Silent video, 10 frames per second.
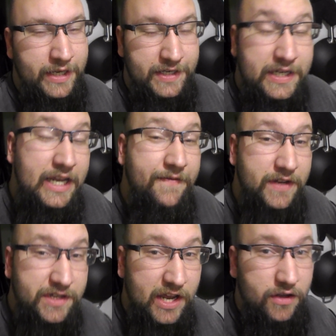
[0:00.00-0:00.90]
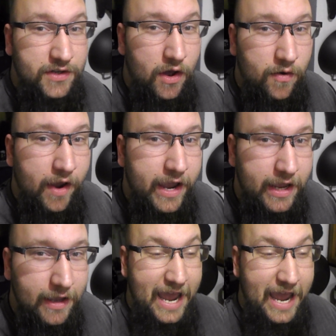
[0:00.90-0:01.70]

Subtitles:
and see if it sells all right.